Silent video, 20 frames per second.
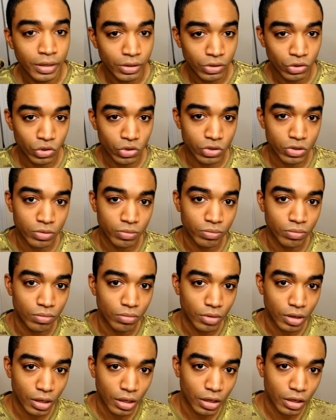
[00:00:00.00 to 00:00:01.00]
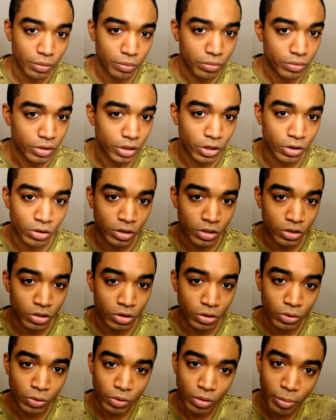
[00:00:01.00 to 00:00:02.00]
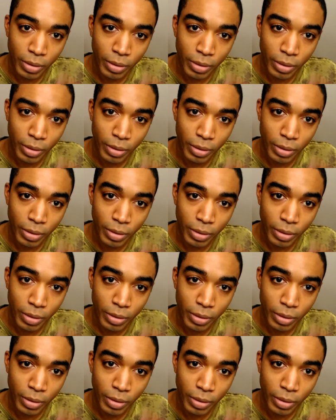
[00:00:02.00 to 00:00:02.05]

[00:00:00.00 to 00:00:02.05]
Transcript: Just the club. You don't need to know who the